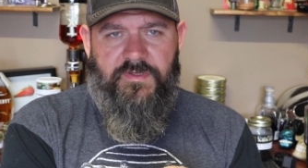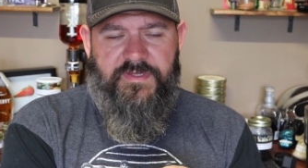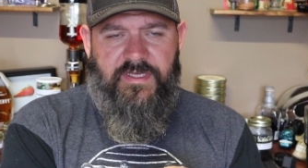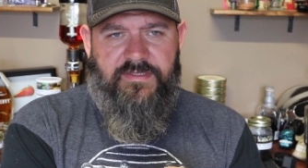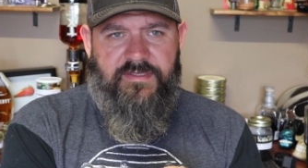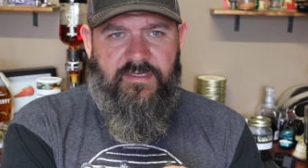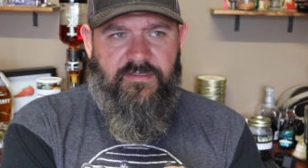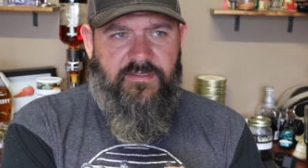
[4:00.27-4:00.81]
what
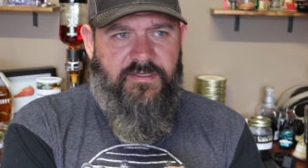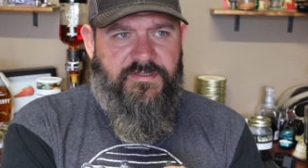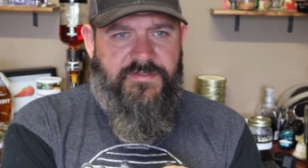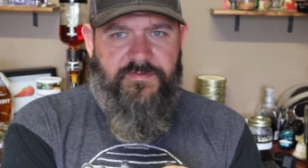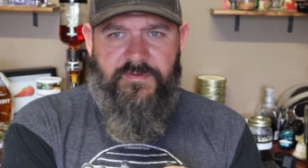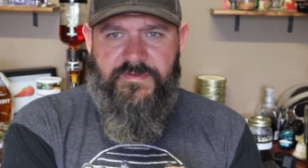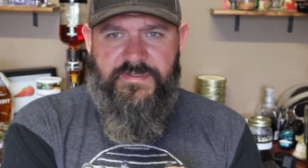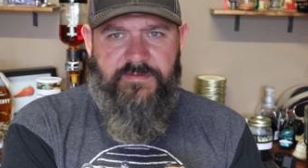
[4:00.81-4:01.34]
that thing
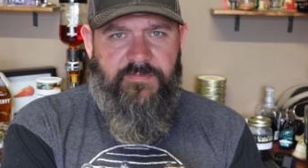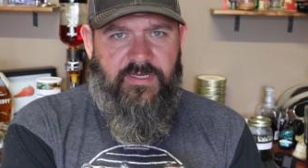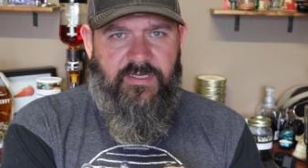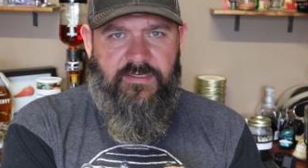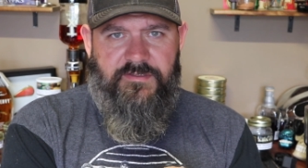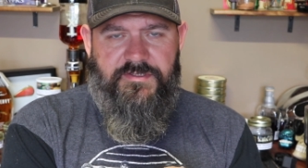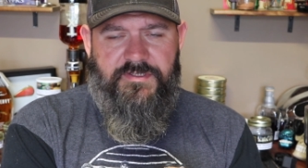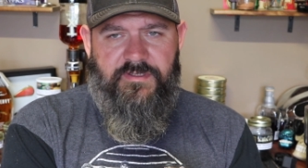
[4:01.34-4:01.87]
does with some
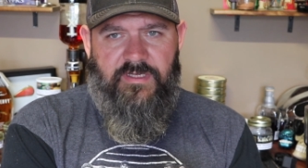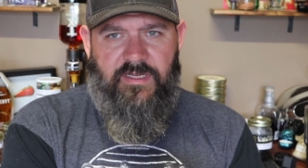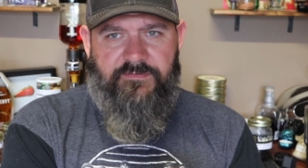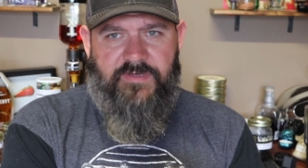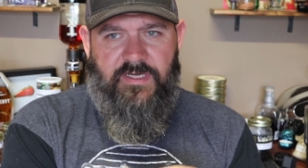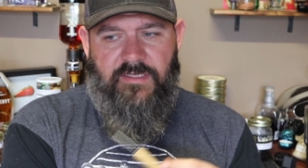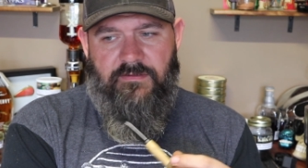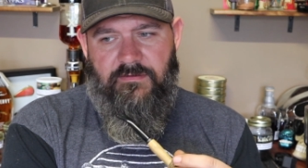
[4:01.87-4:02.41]
age. And I've
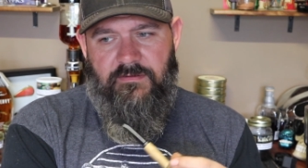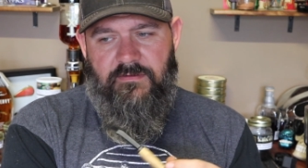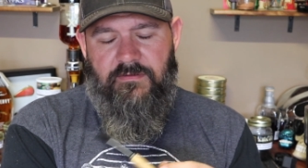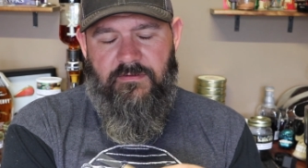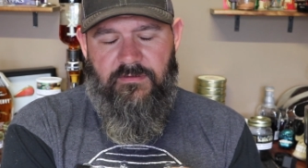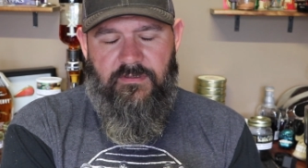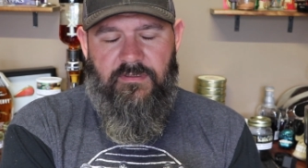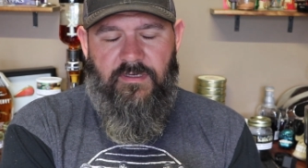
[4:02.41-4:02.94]
got
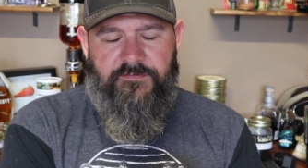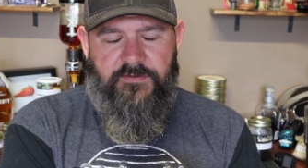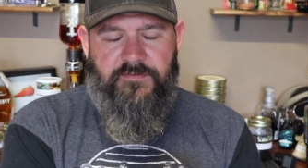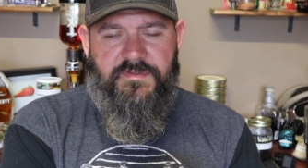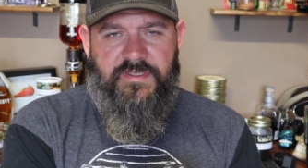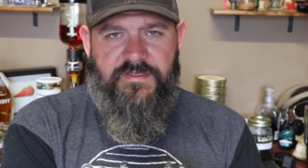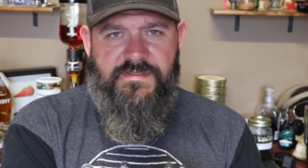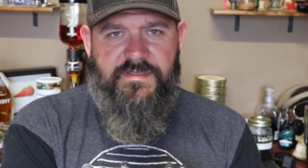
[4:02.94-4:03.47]
a few
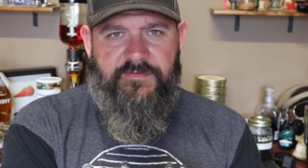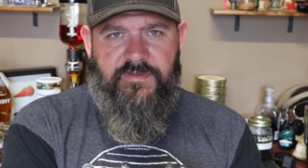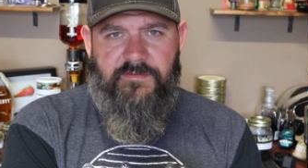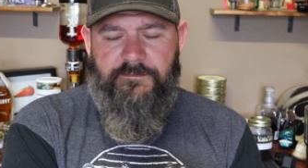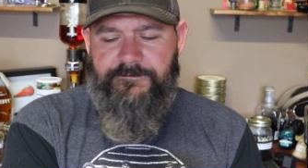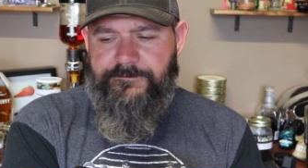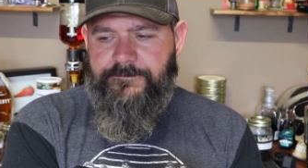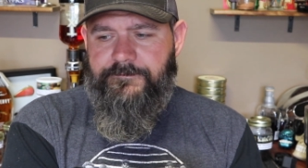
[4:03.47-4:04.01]
tins of it.
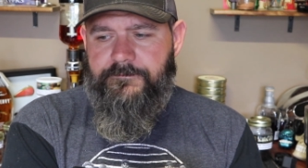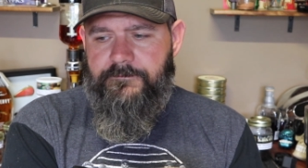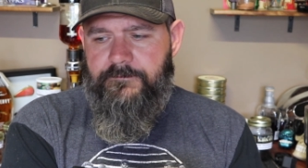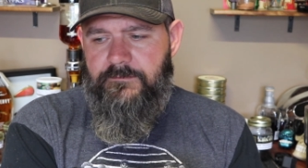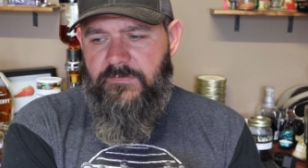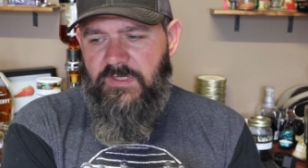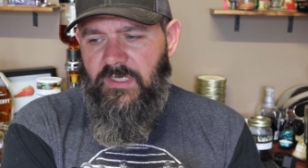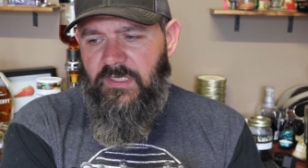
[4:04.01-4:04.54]

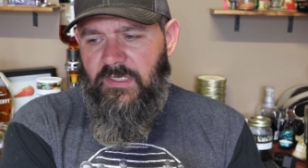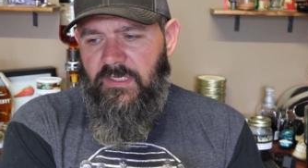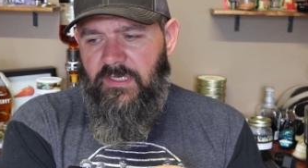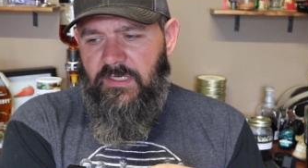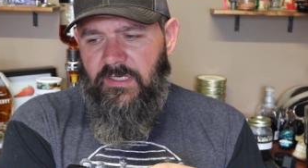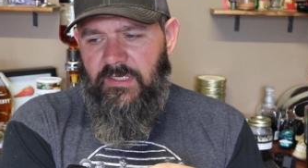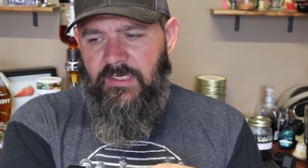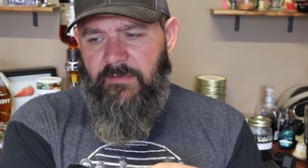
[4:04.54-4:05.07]

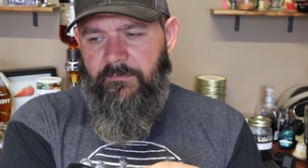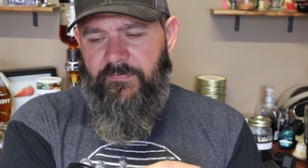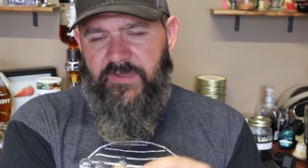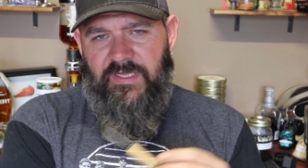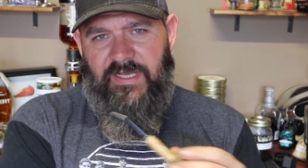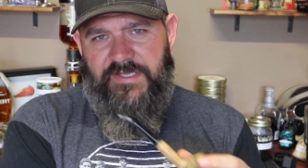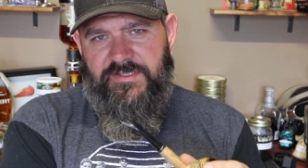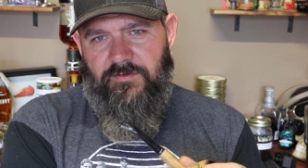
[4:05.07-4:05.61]
Um, the
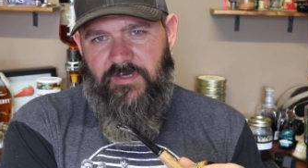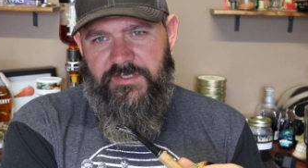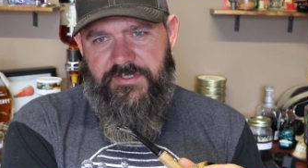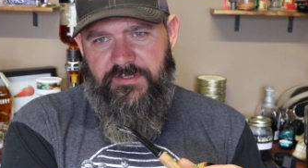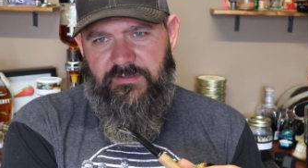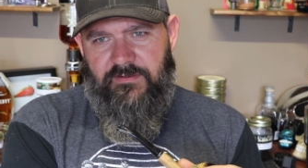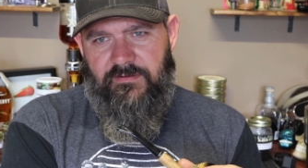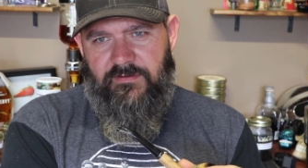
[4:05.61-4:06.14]
last
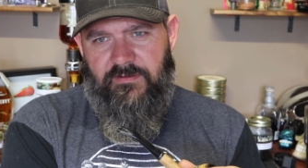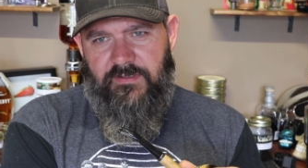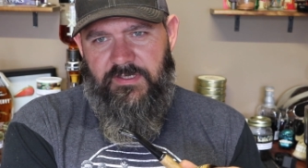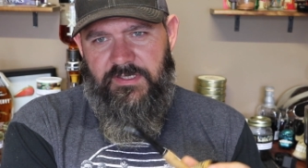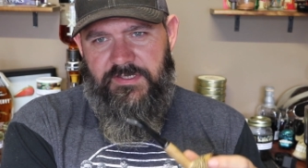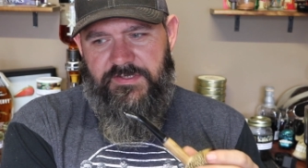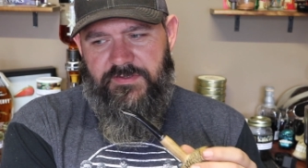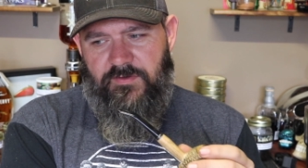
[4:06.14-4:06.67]
question
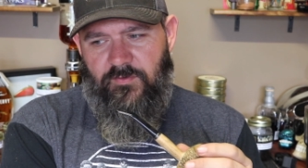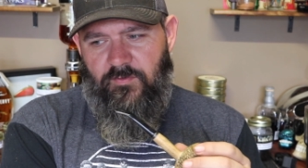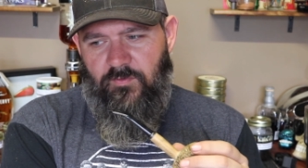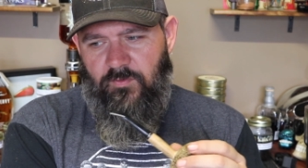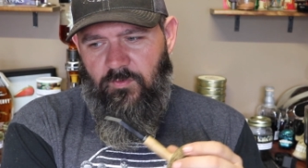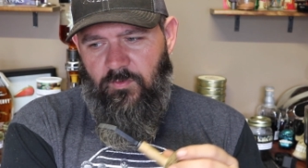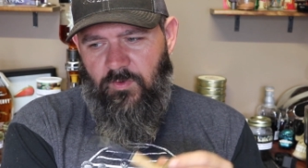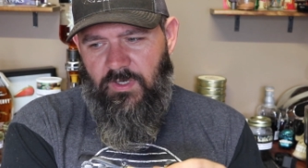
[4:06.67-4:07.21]
is
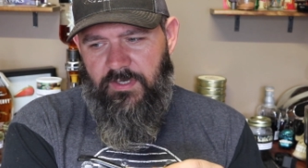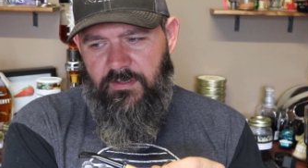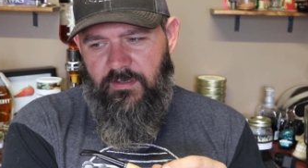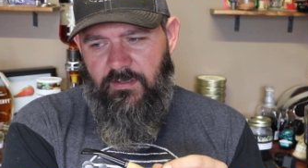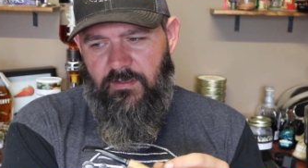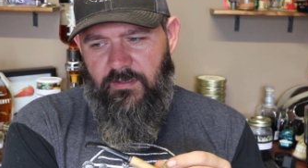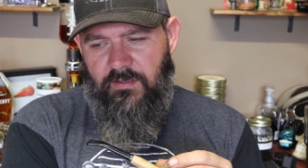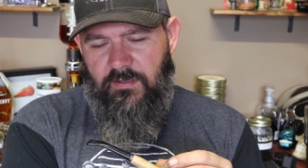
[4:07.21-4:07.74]
what
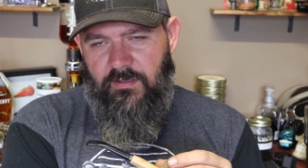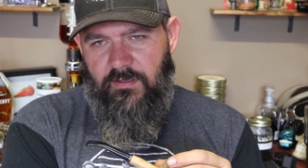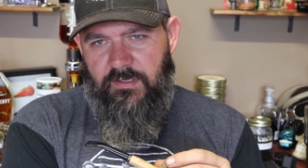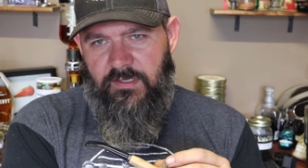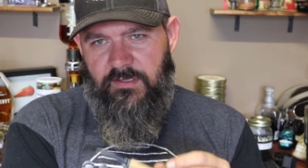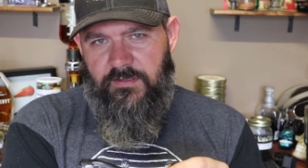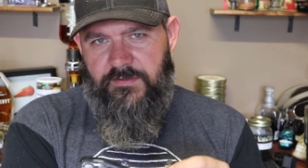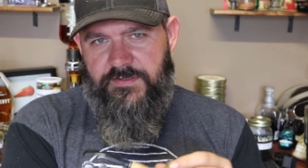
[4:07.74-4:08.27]

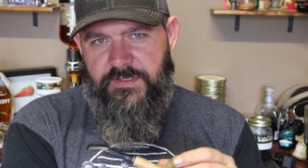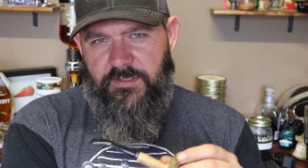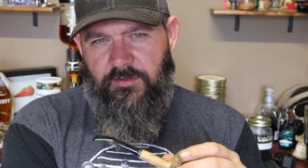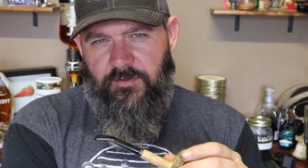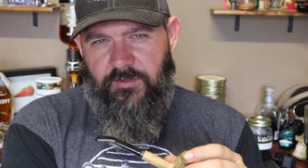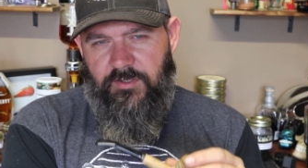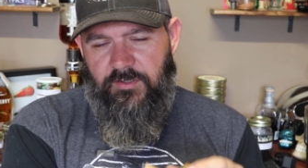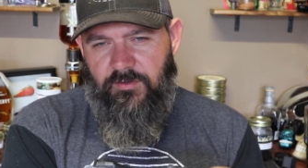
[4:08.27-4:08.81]
is
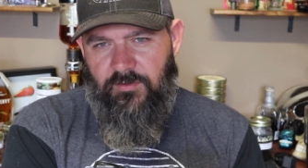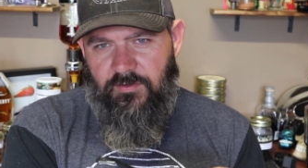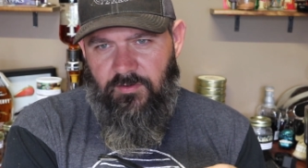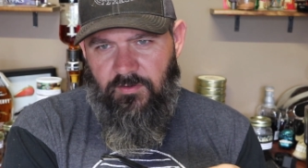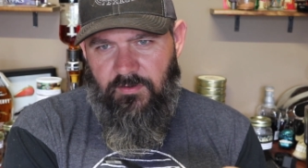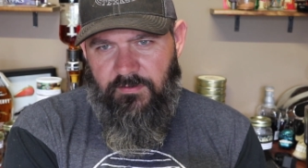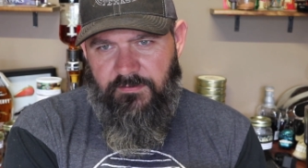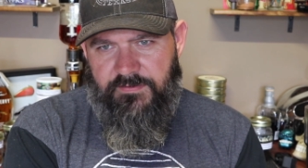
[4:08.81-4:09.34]
your
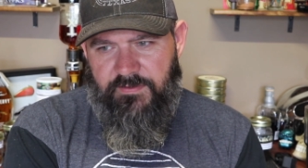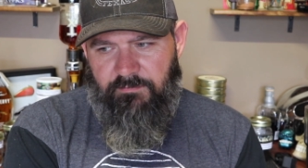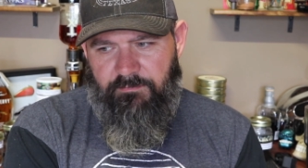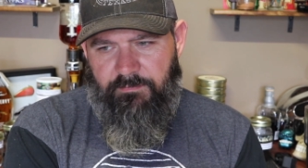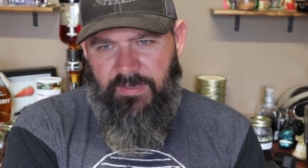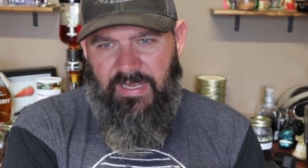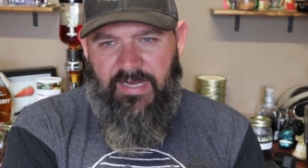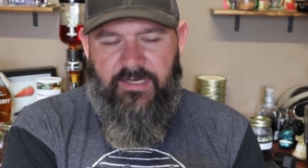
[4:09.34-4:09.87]
unicorn
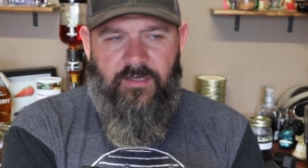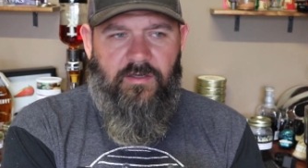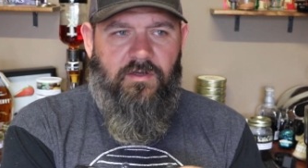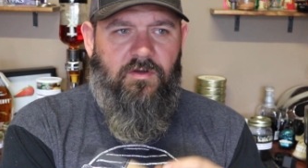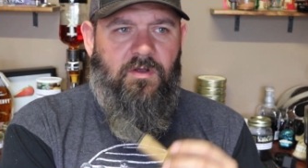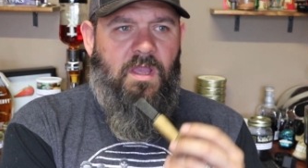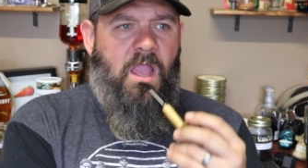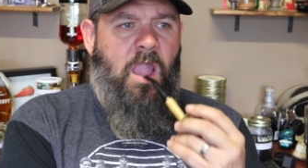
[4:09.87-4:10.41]

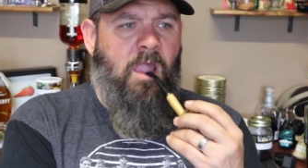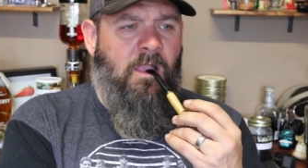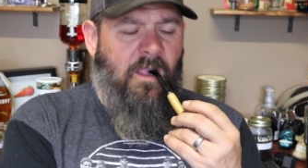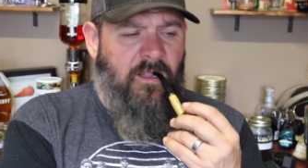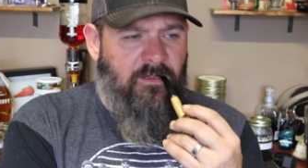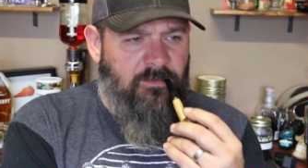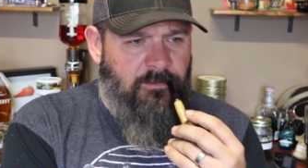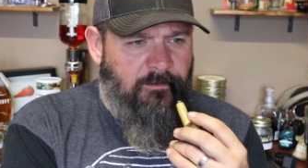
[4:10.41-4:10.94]
tobacco?
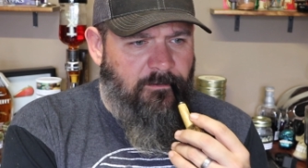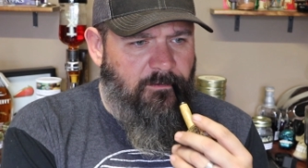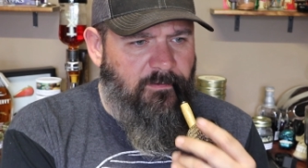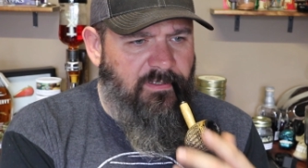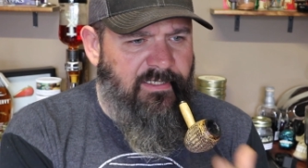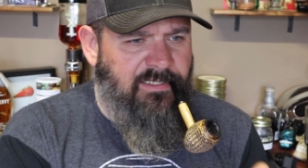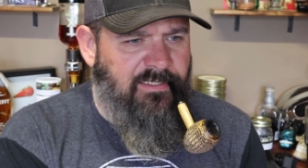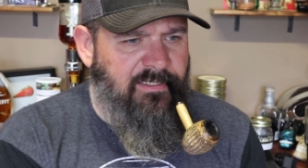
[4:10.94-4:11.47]

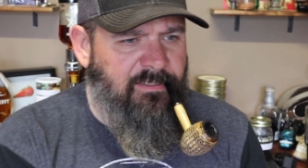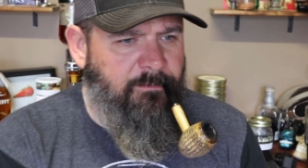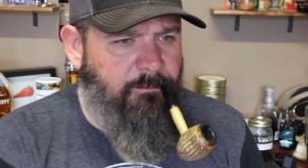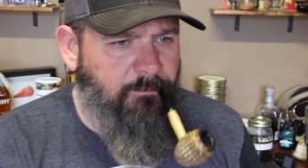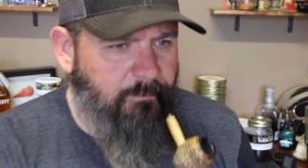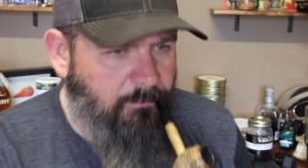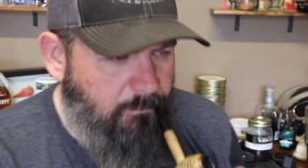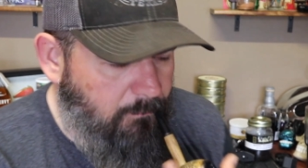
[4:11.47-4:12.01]
And